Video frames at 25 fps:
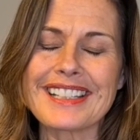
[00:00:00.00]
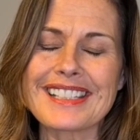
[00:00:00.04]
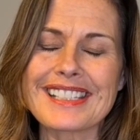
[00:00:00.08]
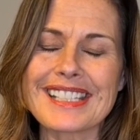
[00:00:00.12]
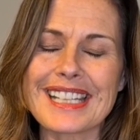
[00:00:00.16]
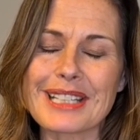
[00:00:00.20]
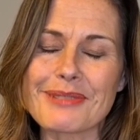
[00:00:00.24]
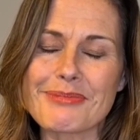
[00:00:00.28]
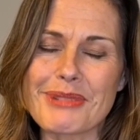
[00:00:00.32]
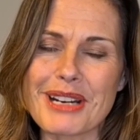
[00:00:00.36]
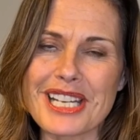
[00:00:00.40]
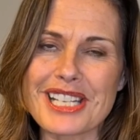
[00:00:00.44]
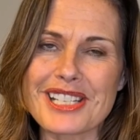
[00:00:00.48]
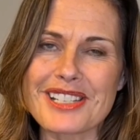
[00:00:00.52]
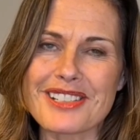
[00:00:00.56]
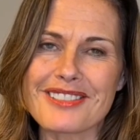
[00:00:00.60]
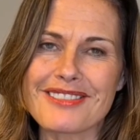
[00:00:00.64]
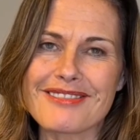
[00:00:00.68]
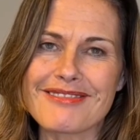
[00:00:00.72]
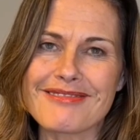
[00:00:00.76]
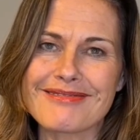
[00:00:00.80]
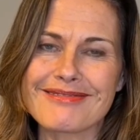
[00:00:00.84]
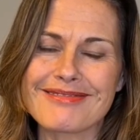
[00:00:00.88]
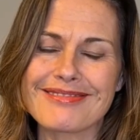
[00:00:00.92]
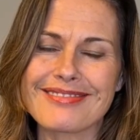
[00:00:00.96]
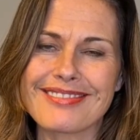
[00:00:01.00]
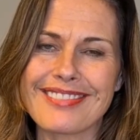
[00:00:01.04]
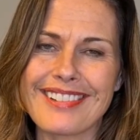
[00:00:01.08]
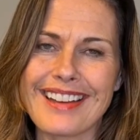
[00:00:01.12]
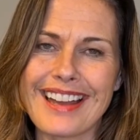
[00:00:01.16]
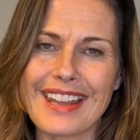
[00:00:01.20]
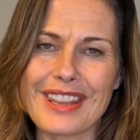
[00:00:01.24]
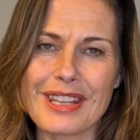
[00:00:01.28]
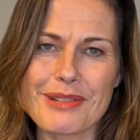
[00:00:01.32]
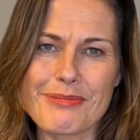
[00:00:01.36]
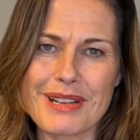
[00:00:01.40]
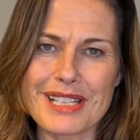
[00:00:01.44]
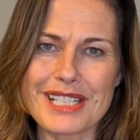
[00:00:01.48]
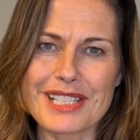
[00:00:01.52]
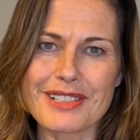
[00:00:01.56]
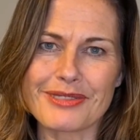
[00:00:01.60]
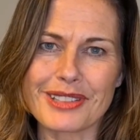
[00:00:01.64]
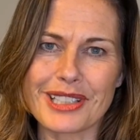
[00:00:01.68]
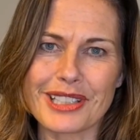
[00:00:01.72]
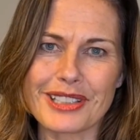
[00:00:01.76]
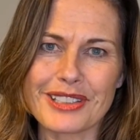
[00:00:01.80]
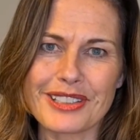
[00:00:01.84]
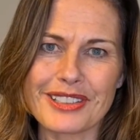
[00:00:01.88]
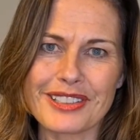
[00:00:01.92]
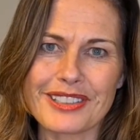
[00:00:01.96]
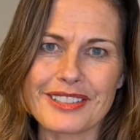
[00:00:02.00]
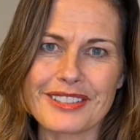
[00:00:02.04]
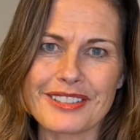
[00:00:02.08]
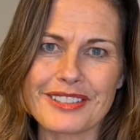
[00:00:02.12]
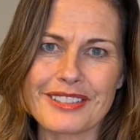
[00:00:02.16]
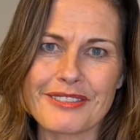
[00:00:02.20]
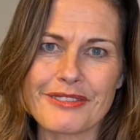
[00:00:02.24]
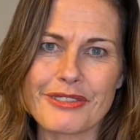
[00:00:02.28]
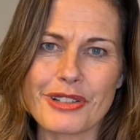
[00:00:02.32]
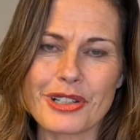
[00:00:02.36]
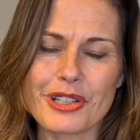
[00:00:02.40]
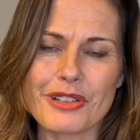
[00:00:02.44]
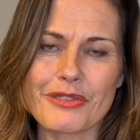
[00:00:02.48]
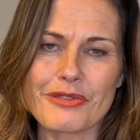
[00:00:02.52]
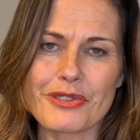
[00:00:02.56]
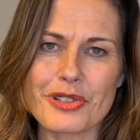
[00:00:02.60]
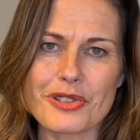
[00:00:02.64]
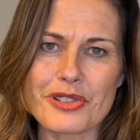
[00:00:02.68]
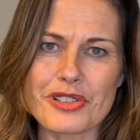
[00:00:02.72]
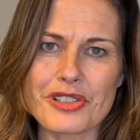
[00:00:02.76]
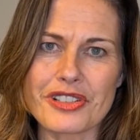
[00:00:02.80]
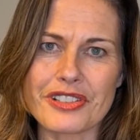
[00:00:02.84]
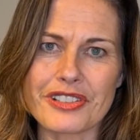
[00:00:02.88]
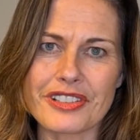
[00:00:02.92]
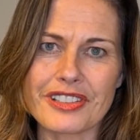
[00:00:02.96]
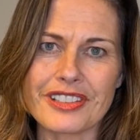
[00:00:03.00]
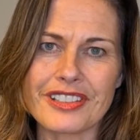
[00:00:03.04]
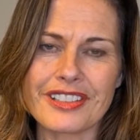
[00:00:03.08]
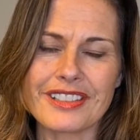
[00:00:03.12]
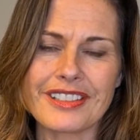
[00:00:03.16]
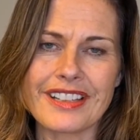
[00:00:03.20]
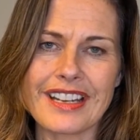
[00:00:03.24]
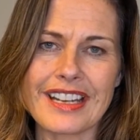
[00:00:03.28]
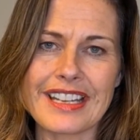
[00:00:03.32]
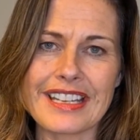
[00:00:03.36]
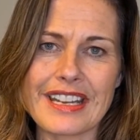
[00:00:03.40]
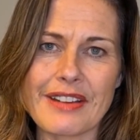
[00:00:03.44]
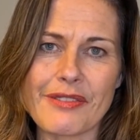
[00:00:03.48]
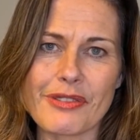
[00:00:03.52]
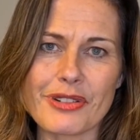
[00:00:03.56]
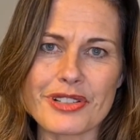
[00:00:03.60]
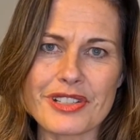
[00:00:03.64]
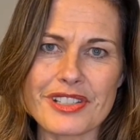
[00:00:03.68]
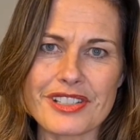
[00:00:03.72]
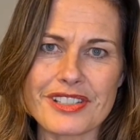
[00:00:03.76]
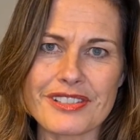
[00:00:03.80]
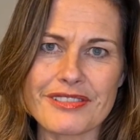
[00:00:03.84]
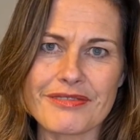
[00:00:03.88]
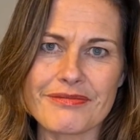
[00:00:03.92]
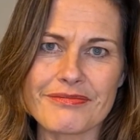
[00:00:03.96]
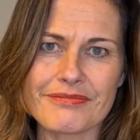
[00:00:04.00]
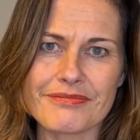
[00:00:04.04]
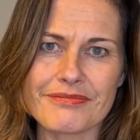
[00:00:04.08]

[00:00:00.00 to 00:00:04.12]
celebration and the best of luck for your future endeavors.